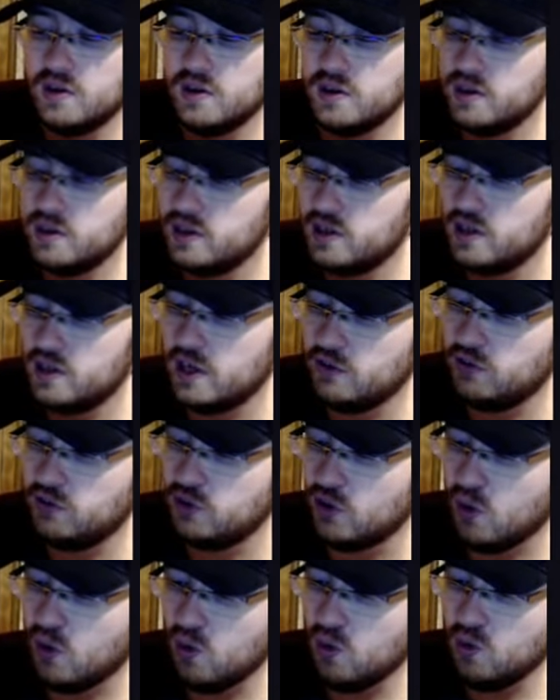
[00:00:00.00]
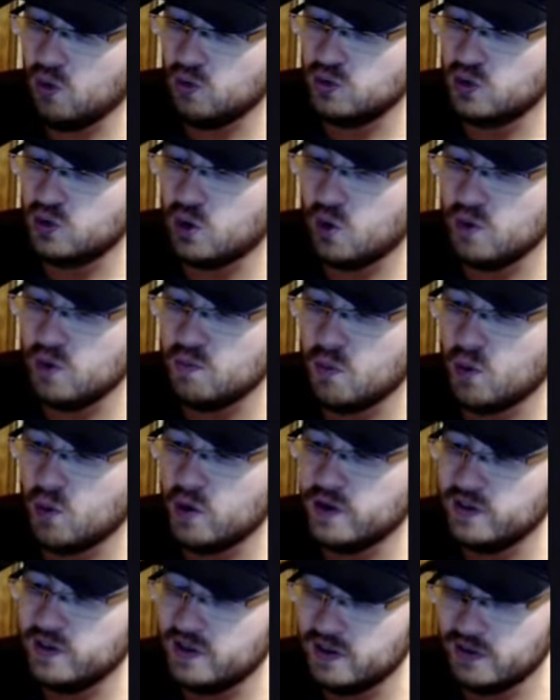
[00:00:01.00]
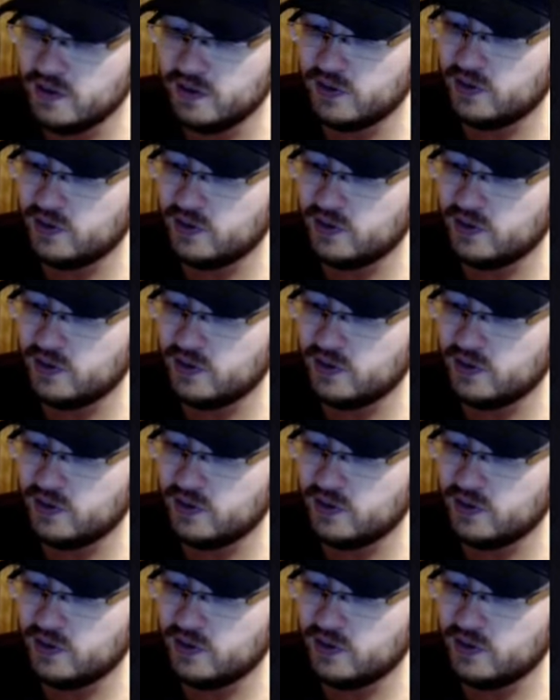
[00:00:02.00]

it's so going more in this